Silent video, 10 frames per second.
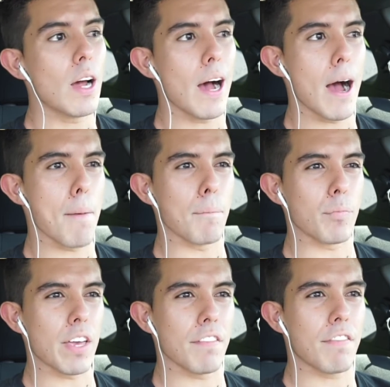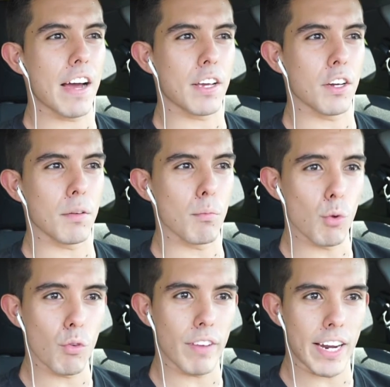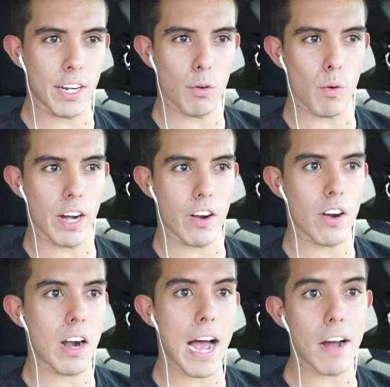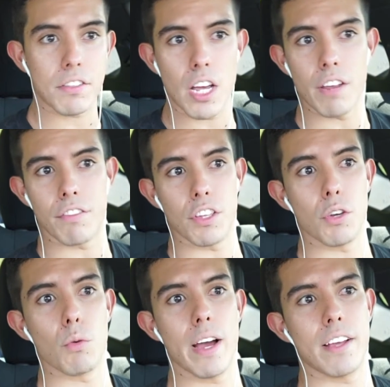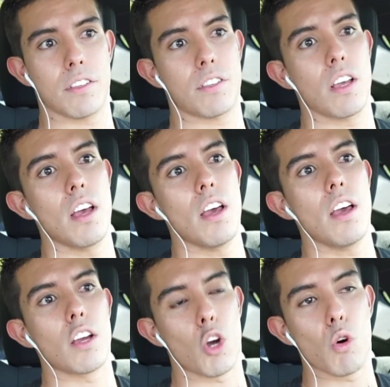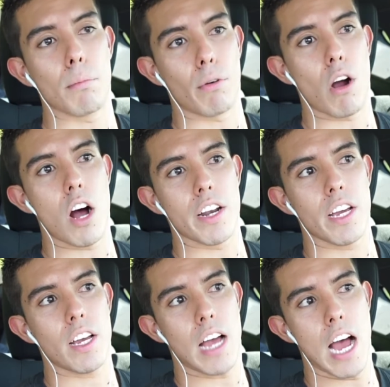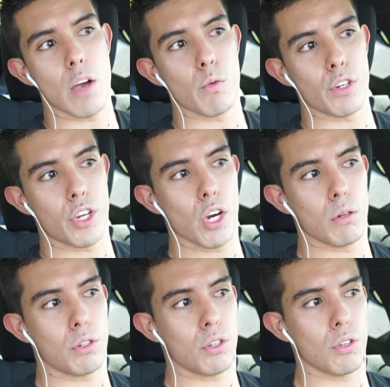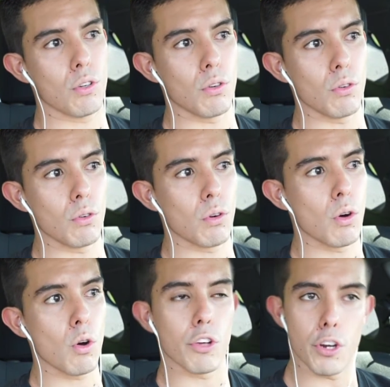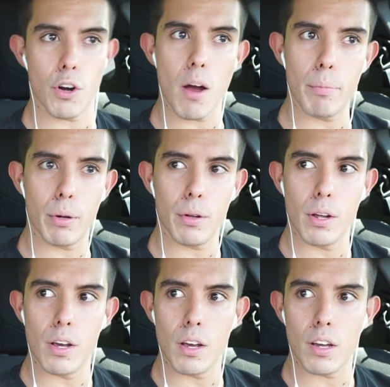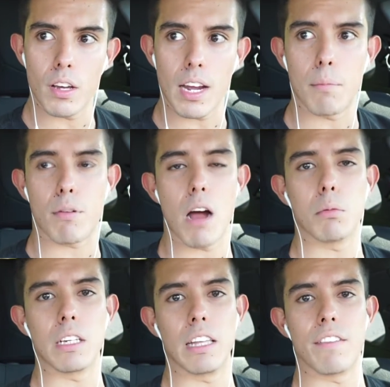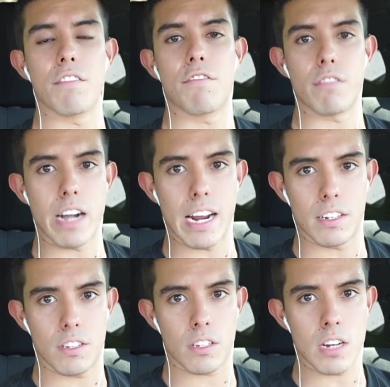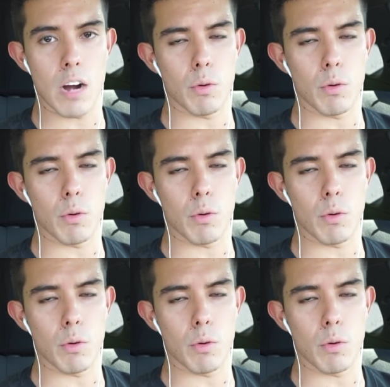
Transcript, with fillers: um, if i could move anywhere outside of the us go abroad i would go to europe and probably live in france i